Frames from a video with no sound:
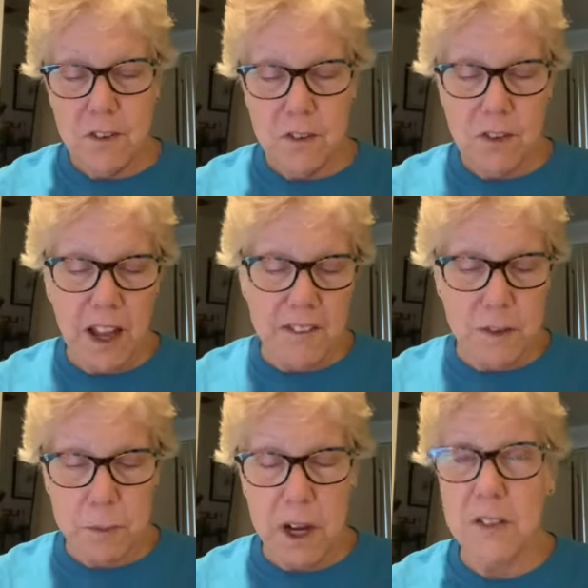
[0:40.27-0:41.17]
not
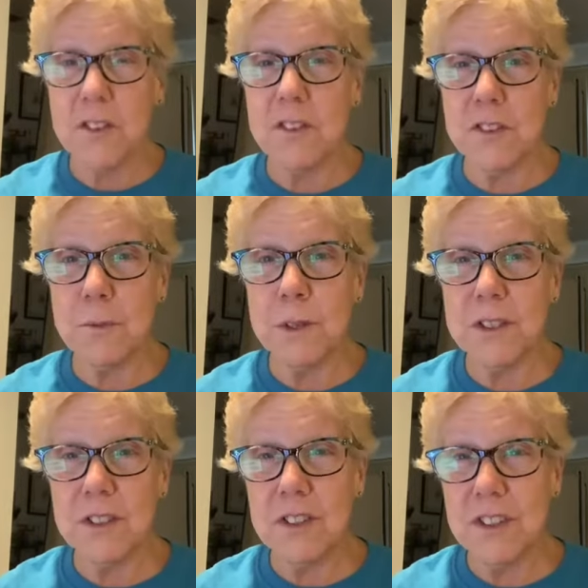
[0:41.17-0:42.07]
sponsors, but
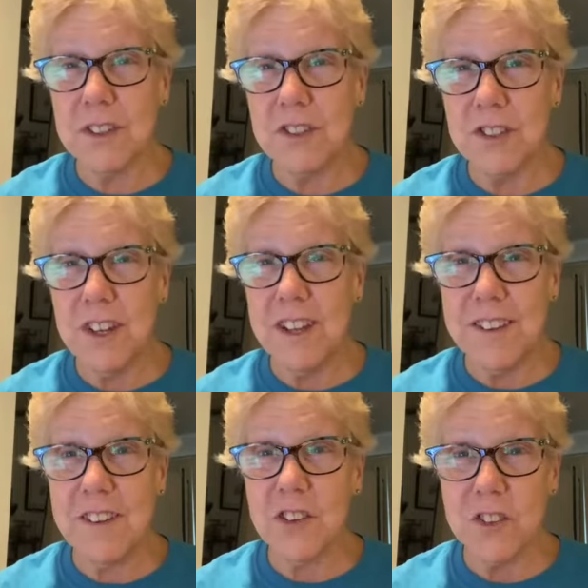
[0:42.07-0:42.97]

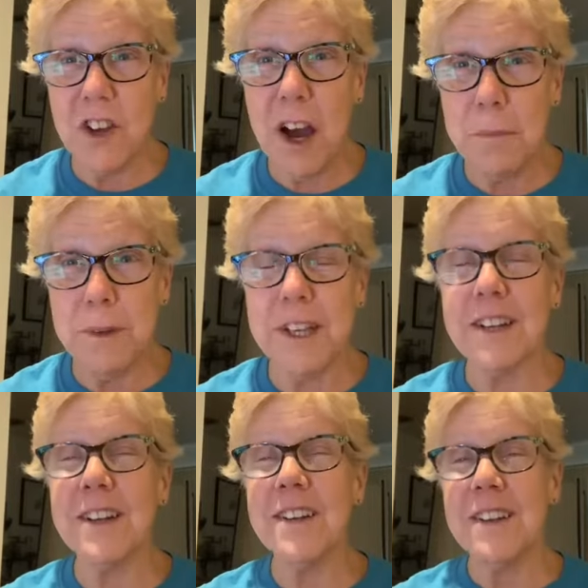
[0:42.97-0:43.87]
is her
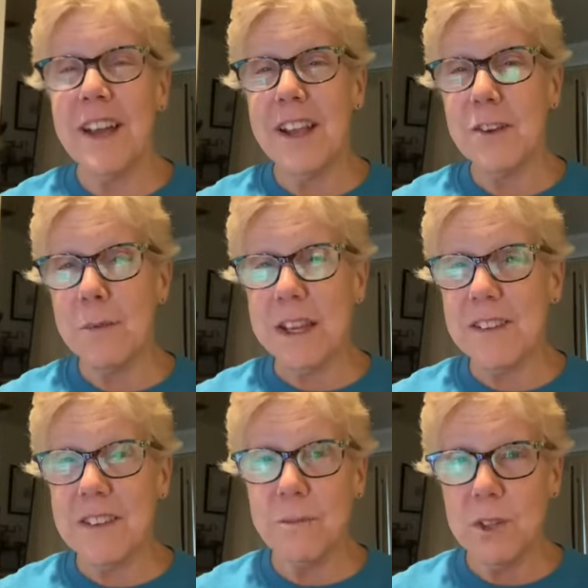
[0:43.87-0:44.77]
topic, and you make
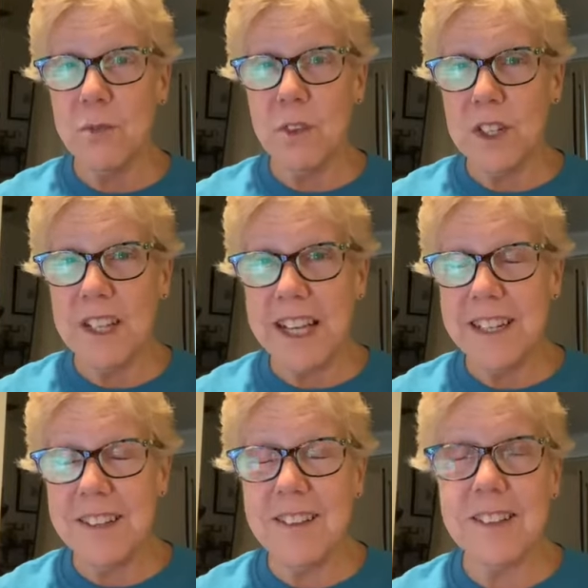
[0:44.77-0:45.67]
something
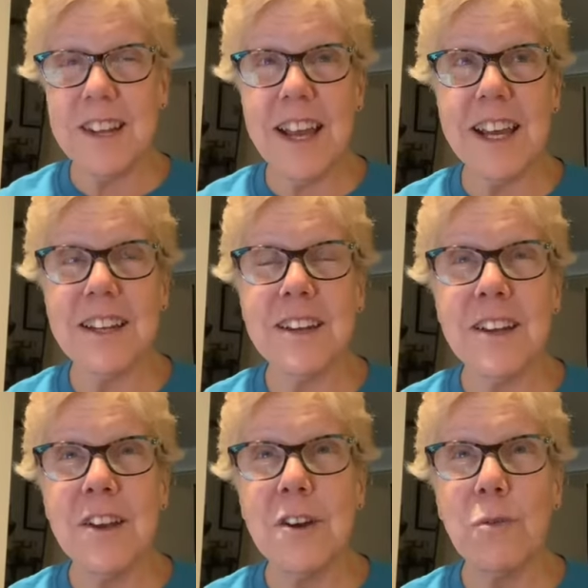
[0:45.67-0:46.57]
related to that.
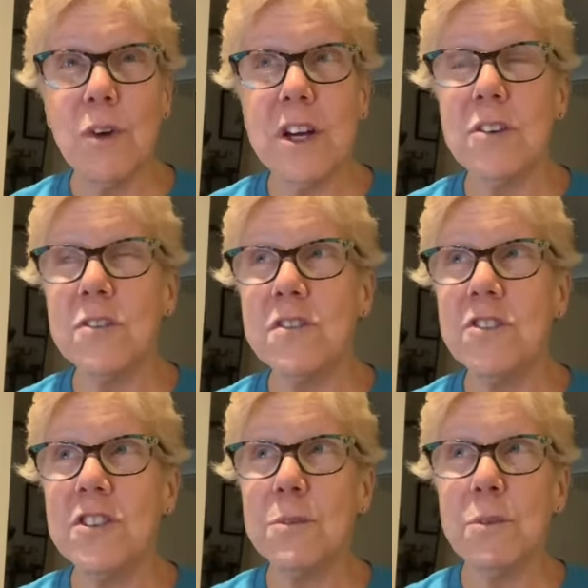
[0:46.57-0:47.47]
Well, for
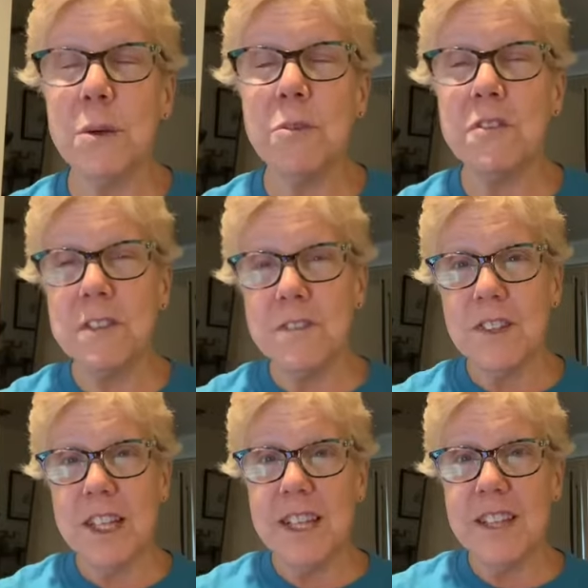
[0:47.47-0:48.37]
September
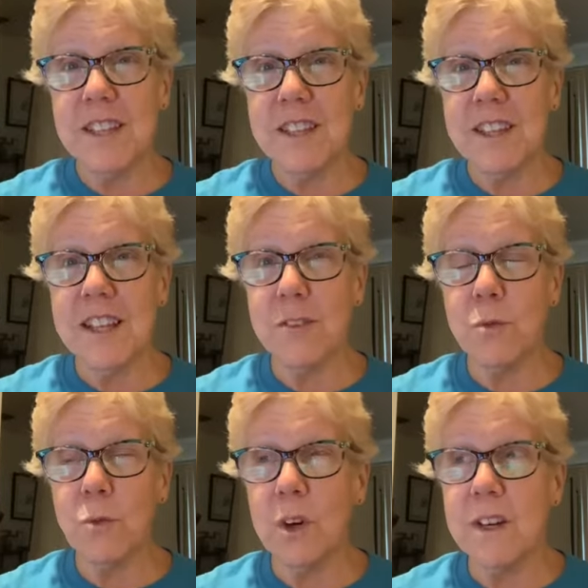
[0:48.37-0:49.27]
15th, it
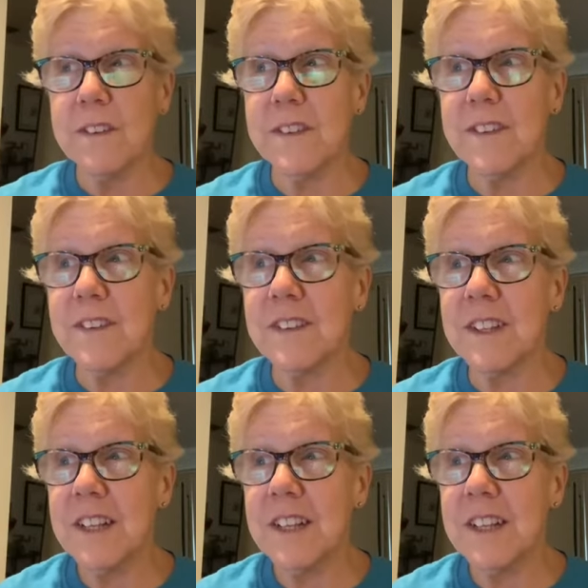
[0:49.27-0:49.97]
was,